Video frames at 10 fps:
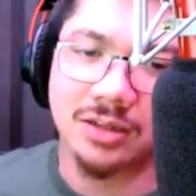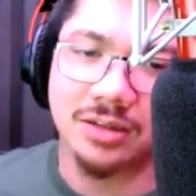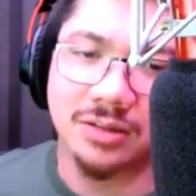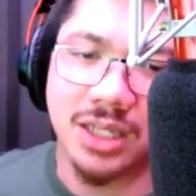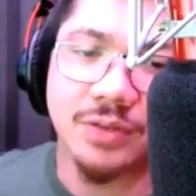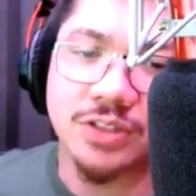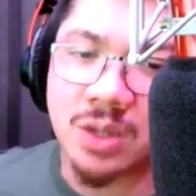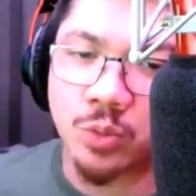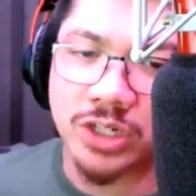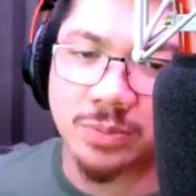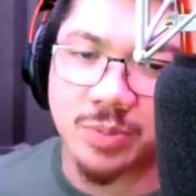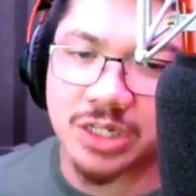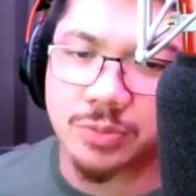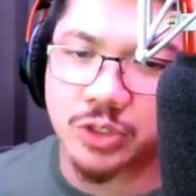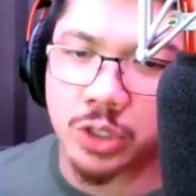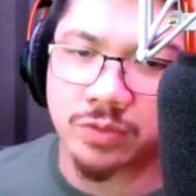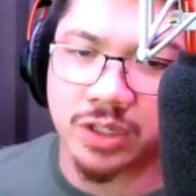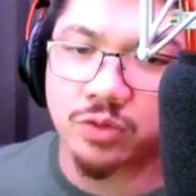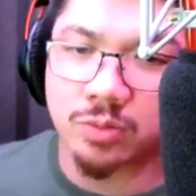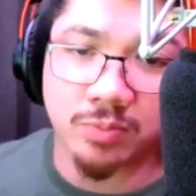If someone had been
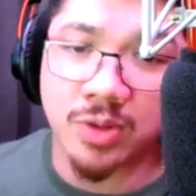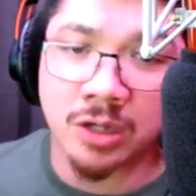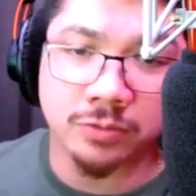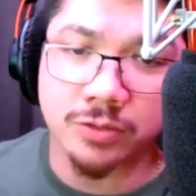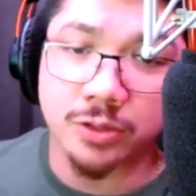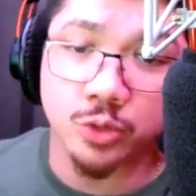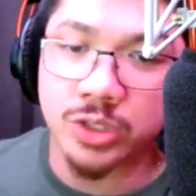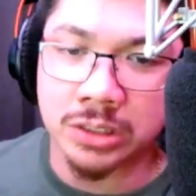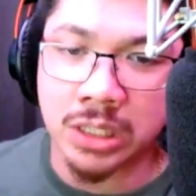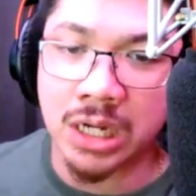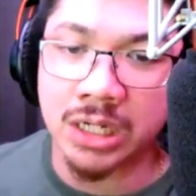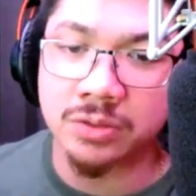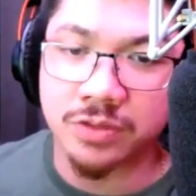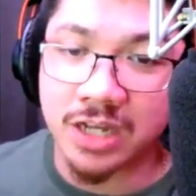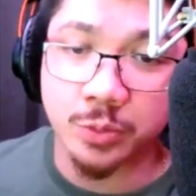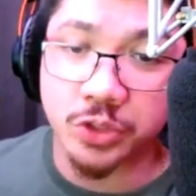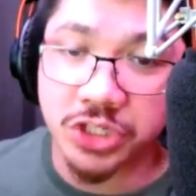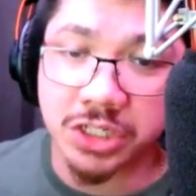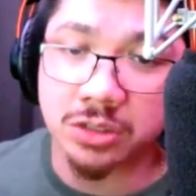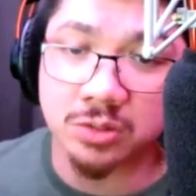observing from above the tree line of that
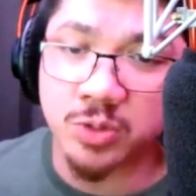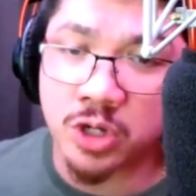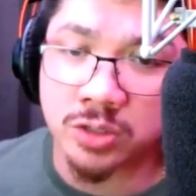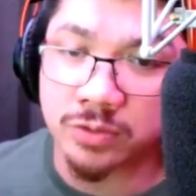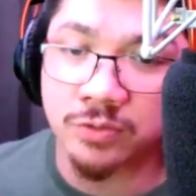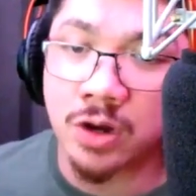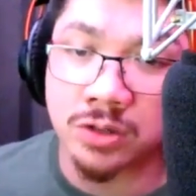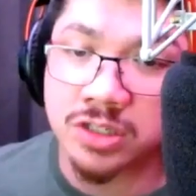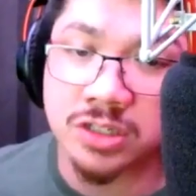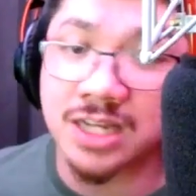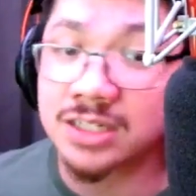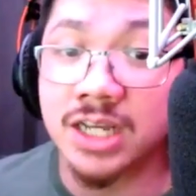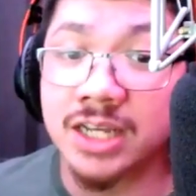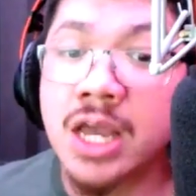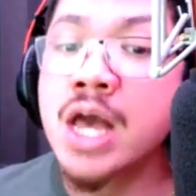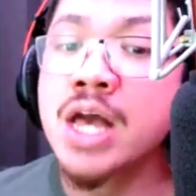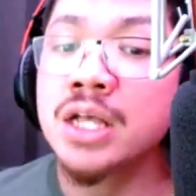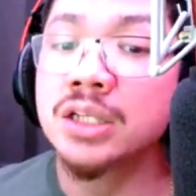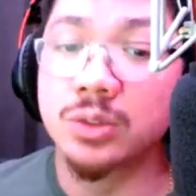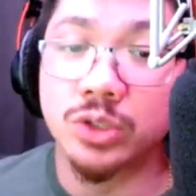particular part of the forest that day,
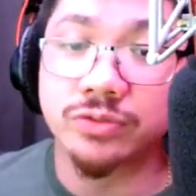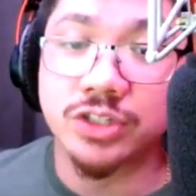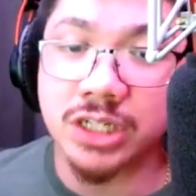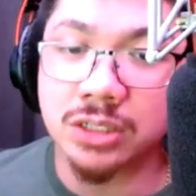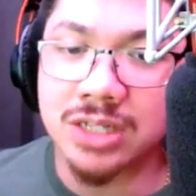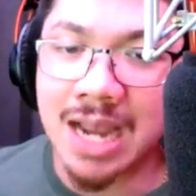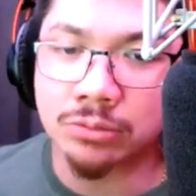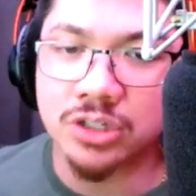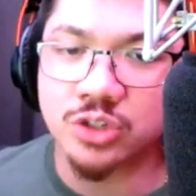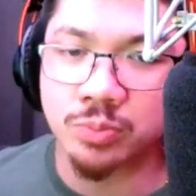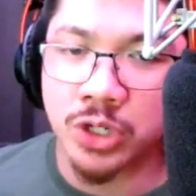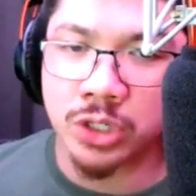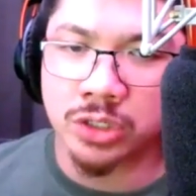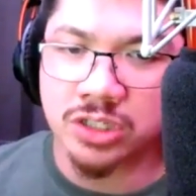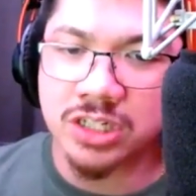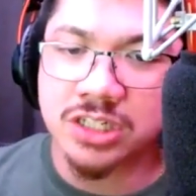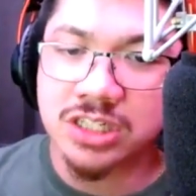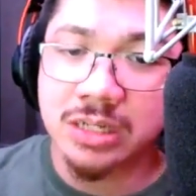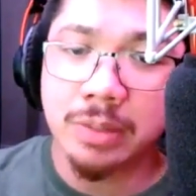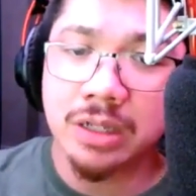they would have seen countless birds in a
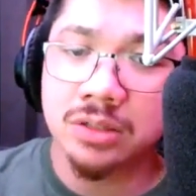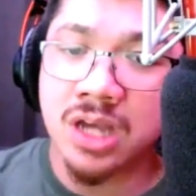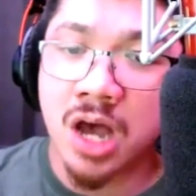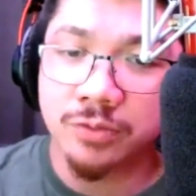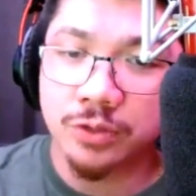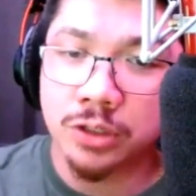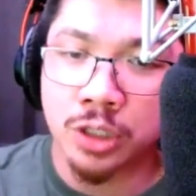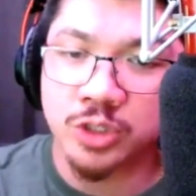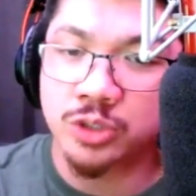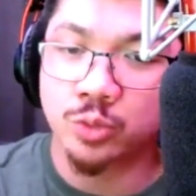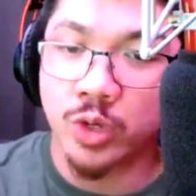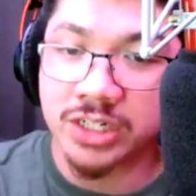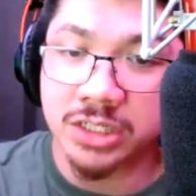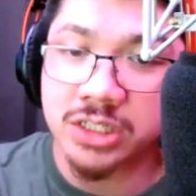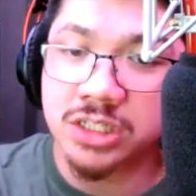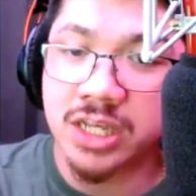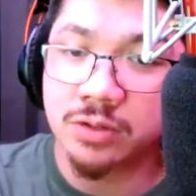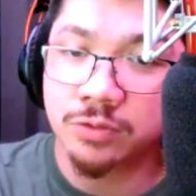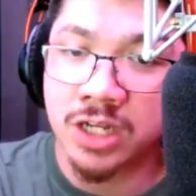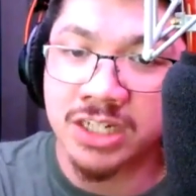seemingly half-kilometer radius take
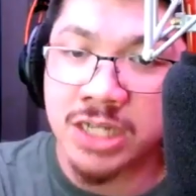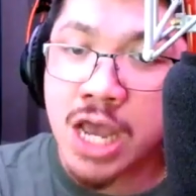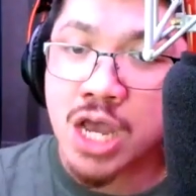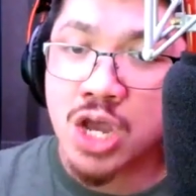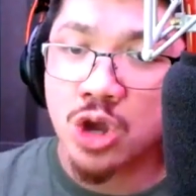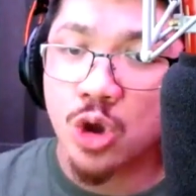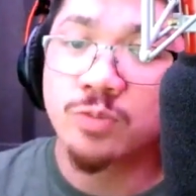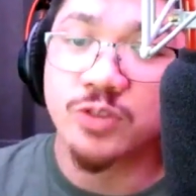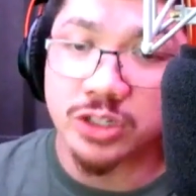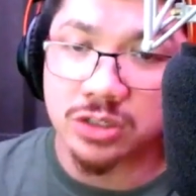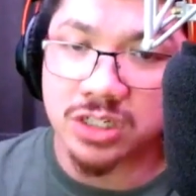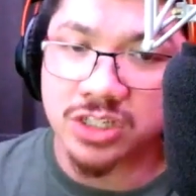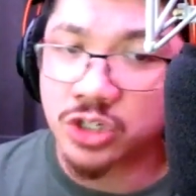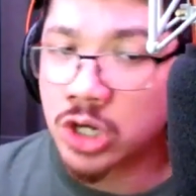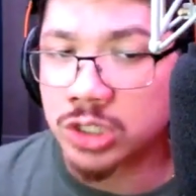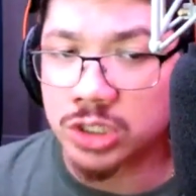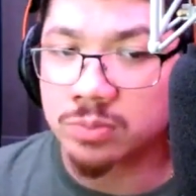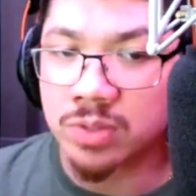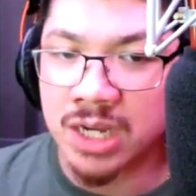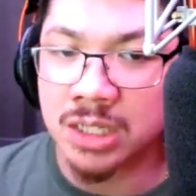flight, obviously started
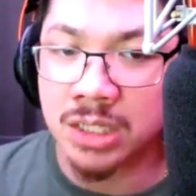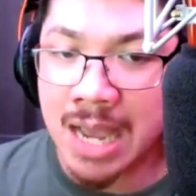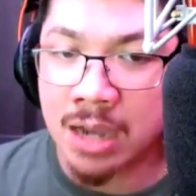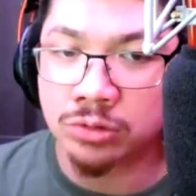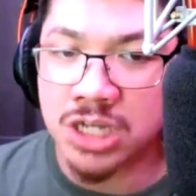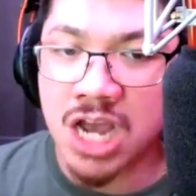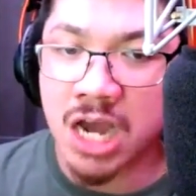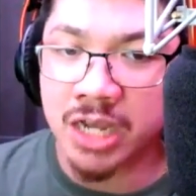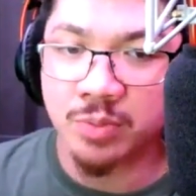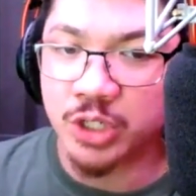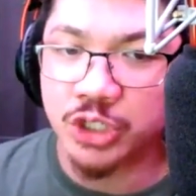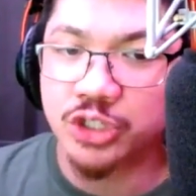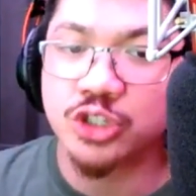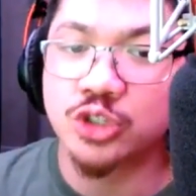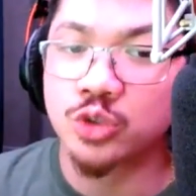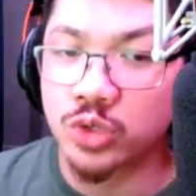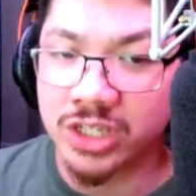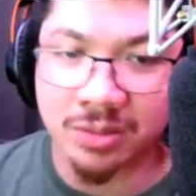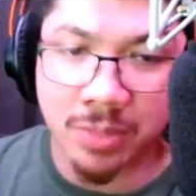by a loud, high-pitched scream.